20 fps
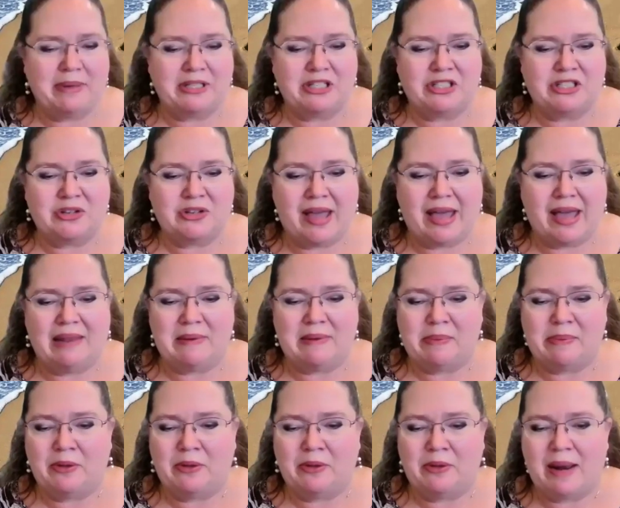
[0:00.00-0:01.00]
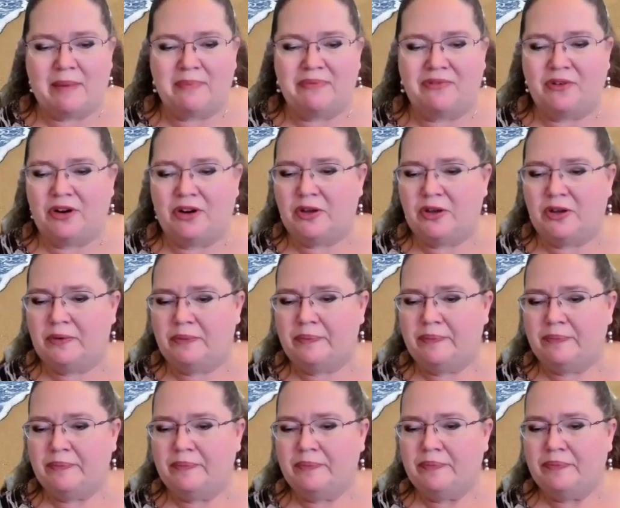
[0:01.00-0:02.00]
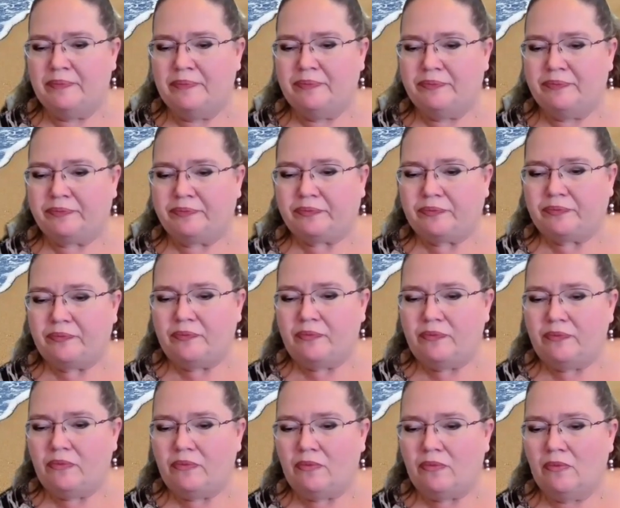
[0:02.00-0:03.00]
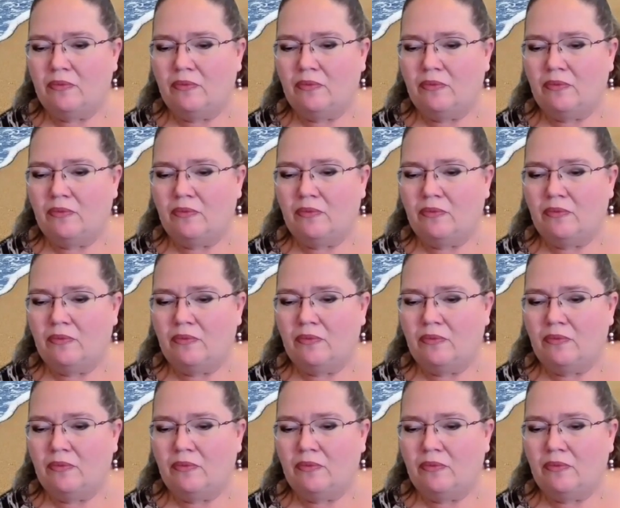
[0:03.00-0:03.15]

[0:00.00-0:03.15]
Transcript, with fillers: I'm happy to do that. Let me pull that up Thank for you. you. Yes.